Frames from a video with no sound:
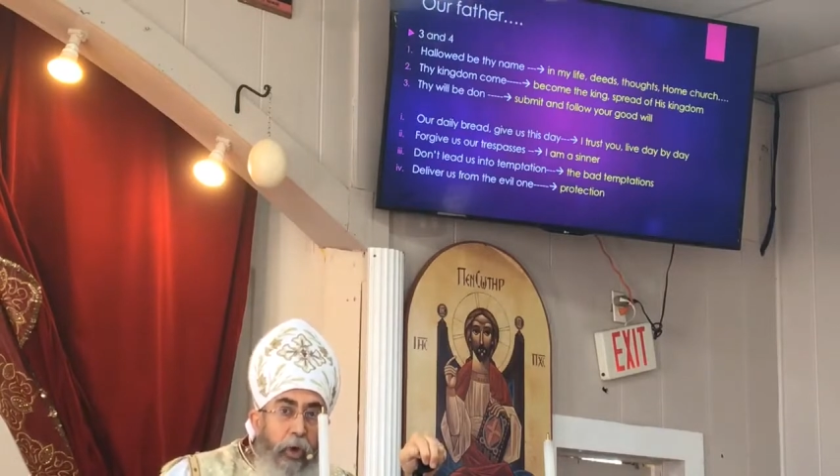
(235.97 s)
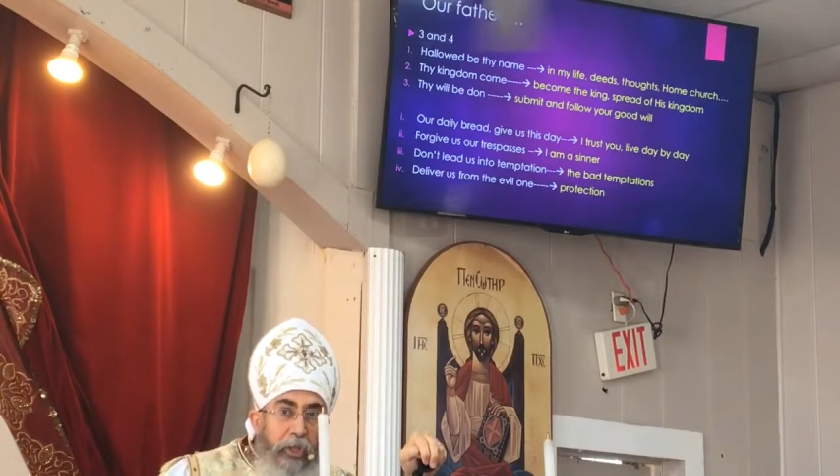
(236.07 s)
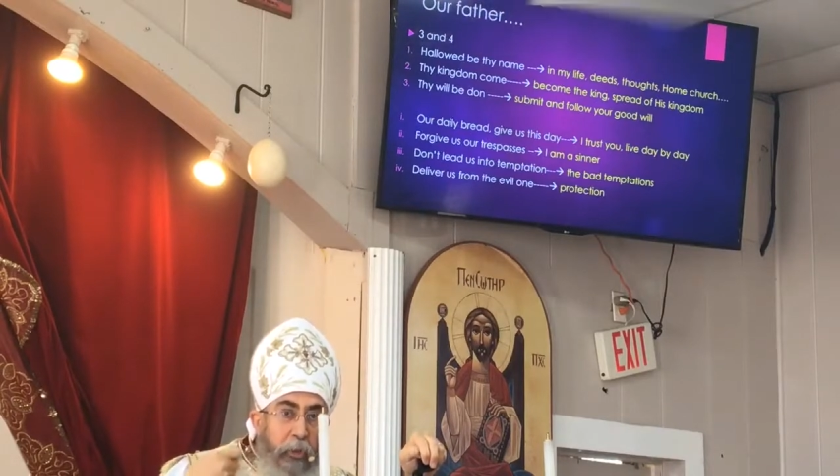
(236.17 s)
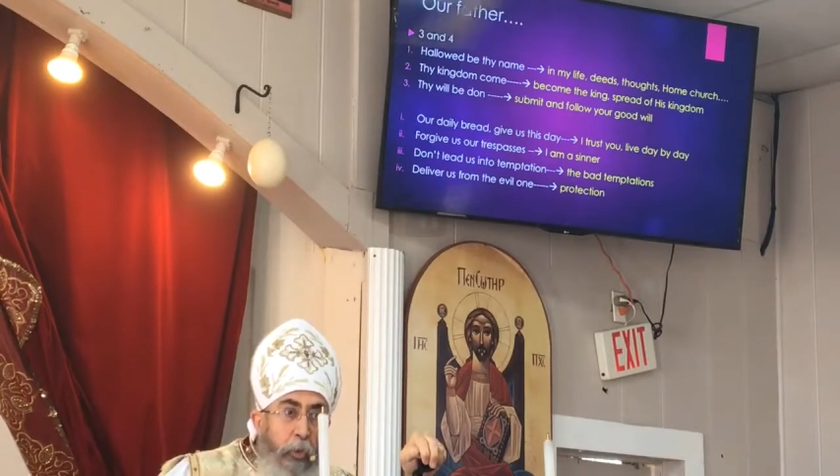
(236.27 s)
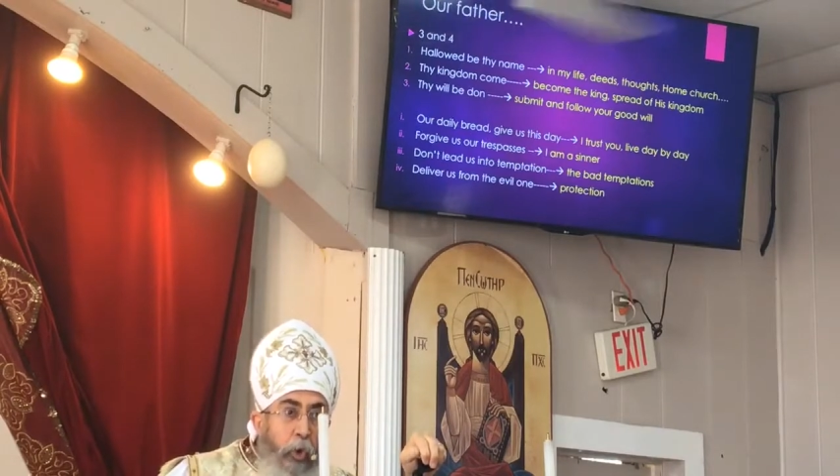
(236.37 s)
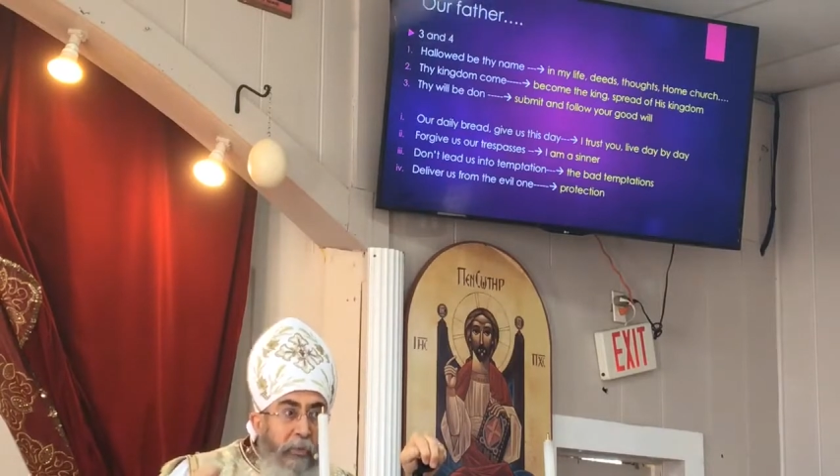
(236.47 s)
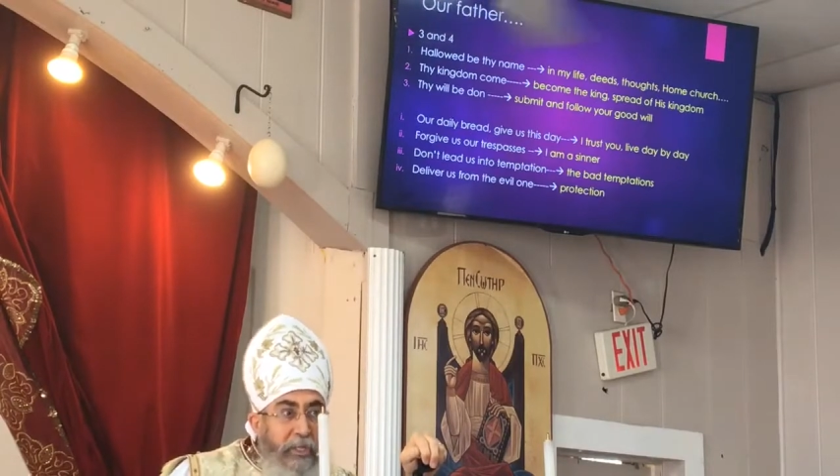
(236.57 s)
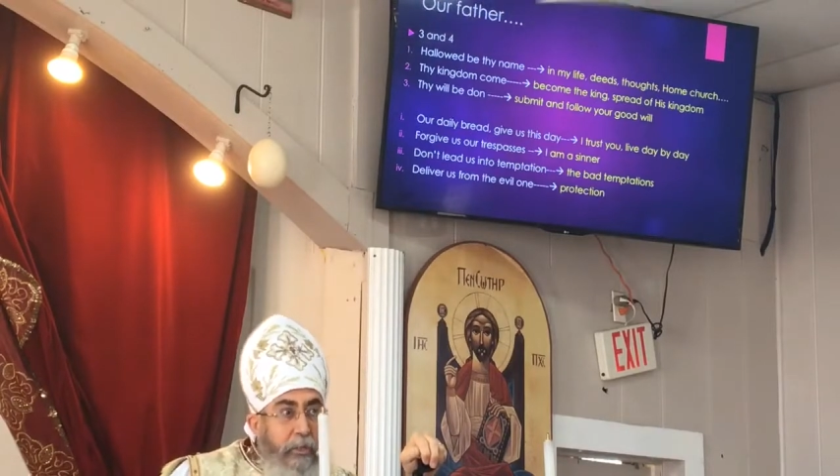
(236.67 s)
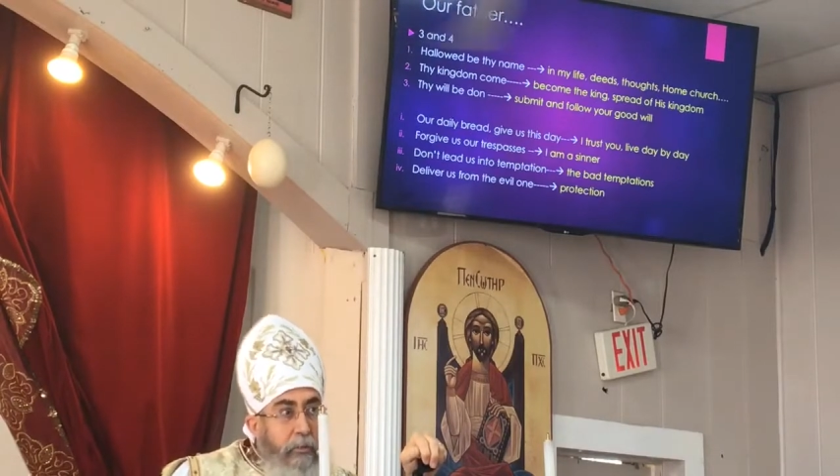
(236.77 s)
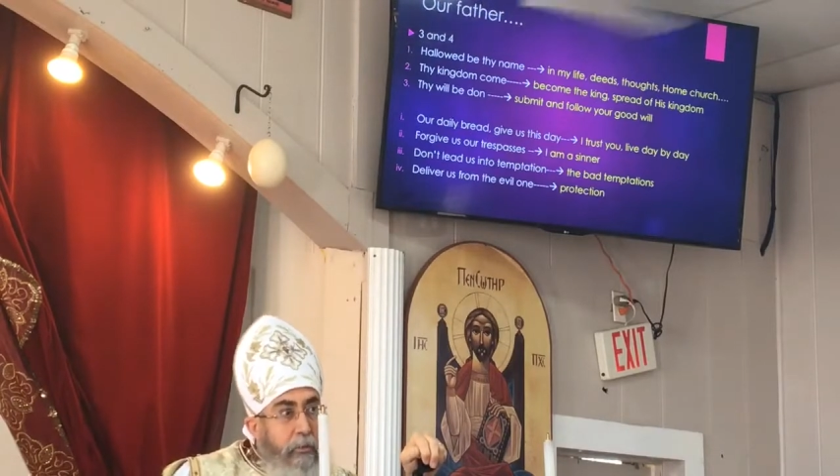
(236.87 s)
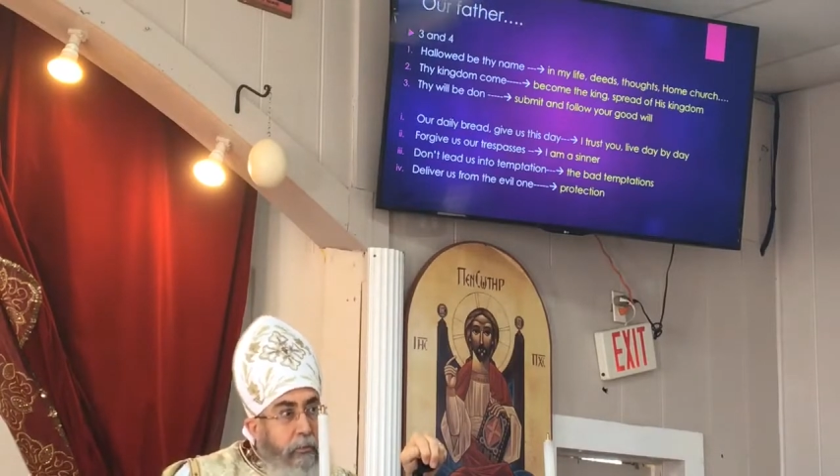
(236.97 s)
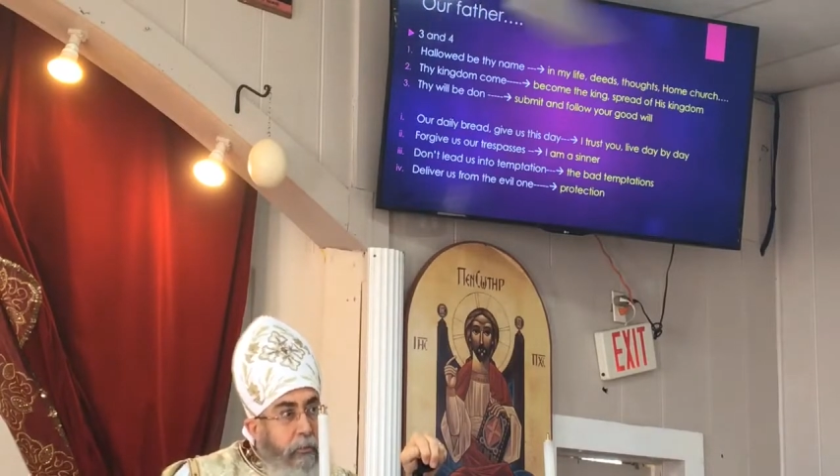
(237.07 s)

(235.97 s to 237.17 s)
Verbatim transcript: what He promised